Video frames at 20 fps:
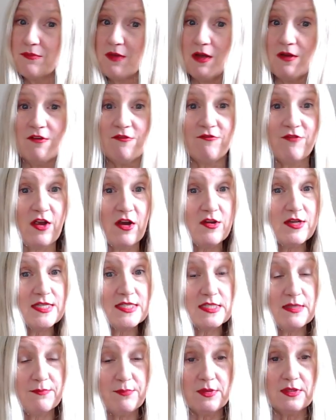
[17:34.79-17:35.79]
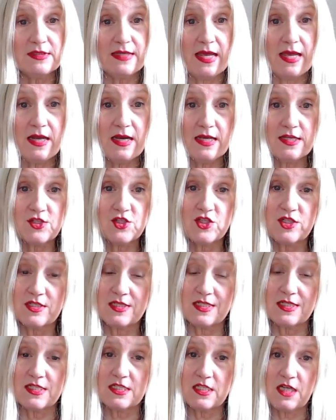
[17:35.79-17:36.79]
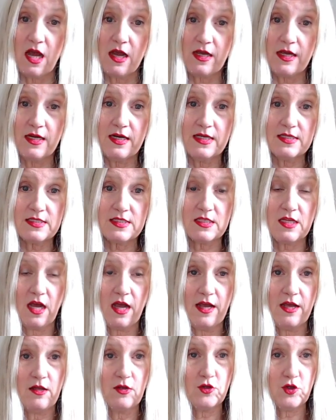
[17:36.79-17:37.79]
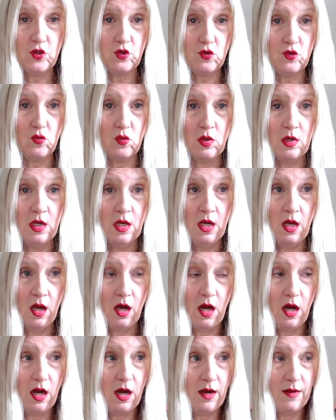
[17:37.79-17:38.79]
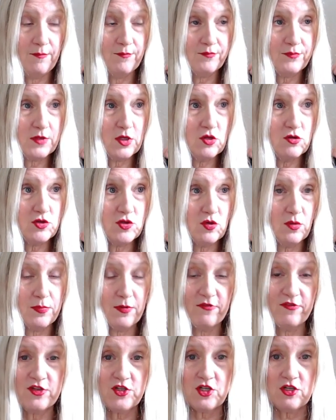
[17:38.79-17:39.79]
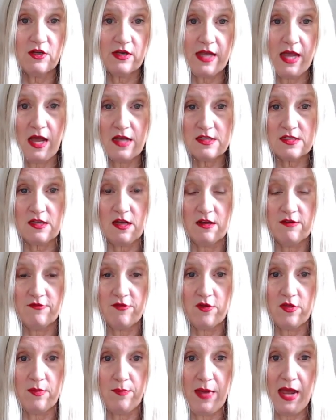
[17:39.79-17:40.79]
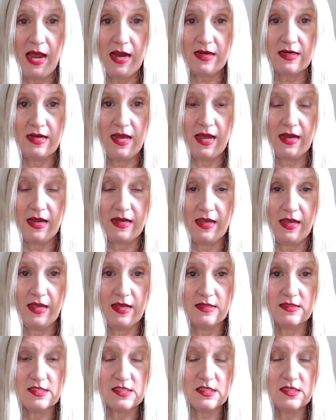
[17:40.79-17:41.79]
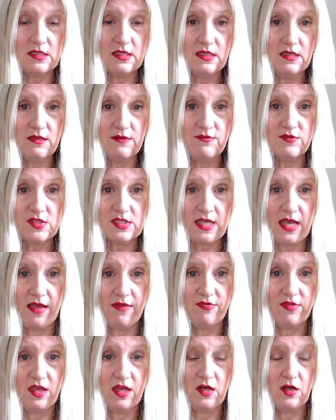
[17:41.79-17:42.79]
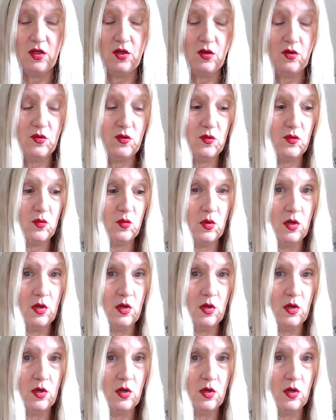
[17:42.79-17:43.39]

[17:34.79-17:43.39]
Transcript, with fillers: very simple knit. It's just a stockinette style. You um, you do a provisional cast on for the back, neck, and sleeves, and then you